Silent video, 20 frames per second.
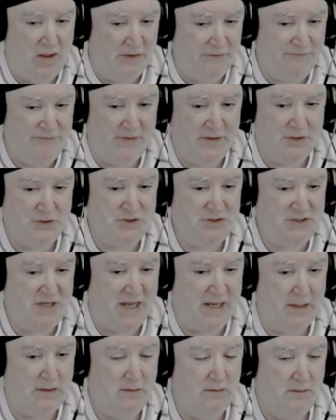unfinished
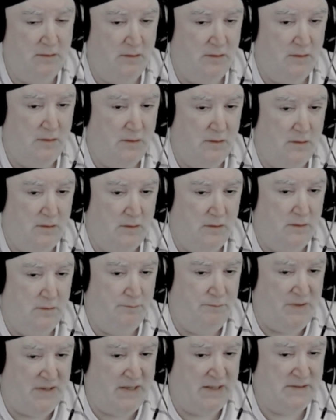state
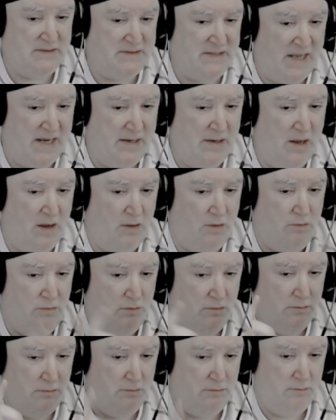because they know
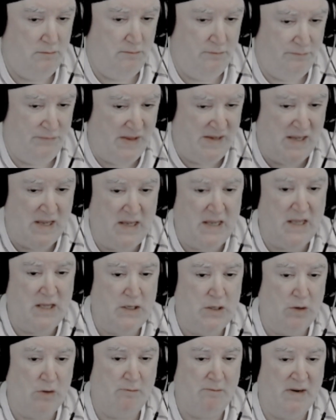they can get
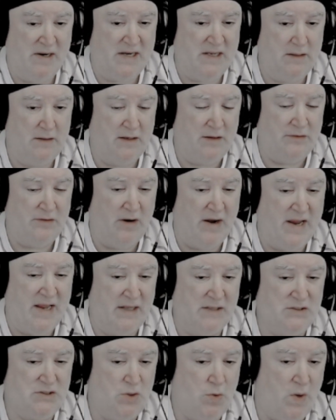your money in their
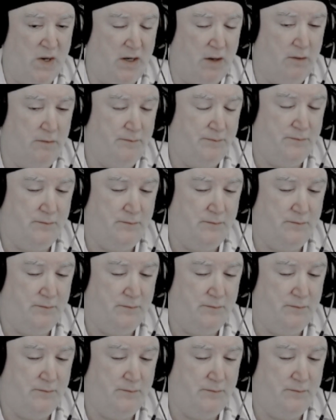hands quicker.